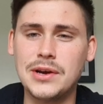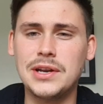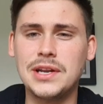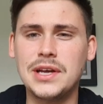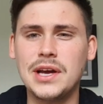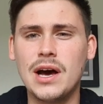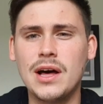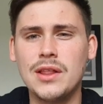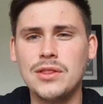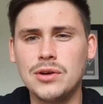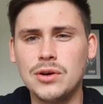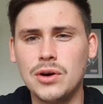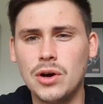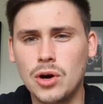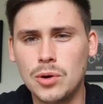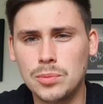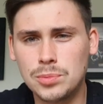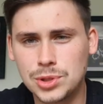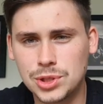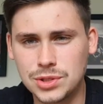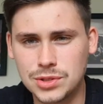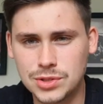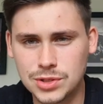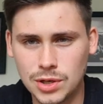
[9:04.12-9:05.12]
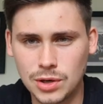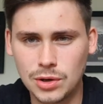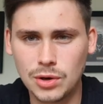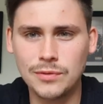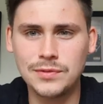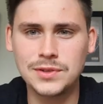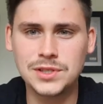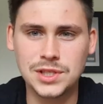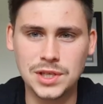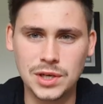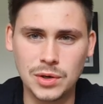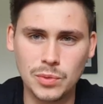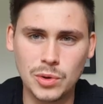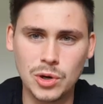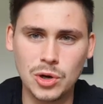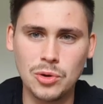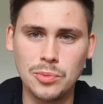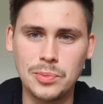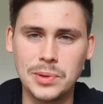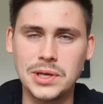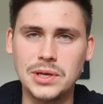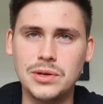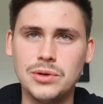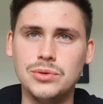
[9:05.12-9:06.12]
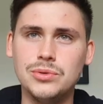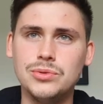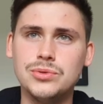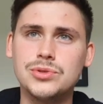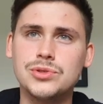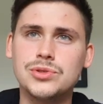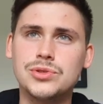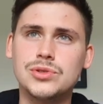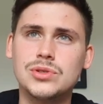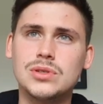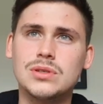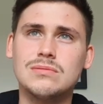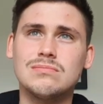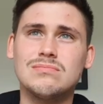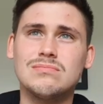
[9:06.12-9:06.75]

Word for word: only other options are obviously Iwobi, who's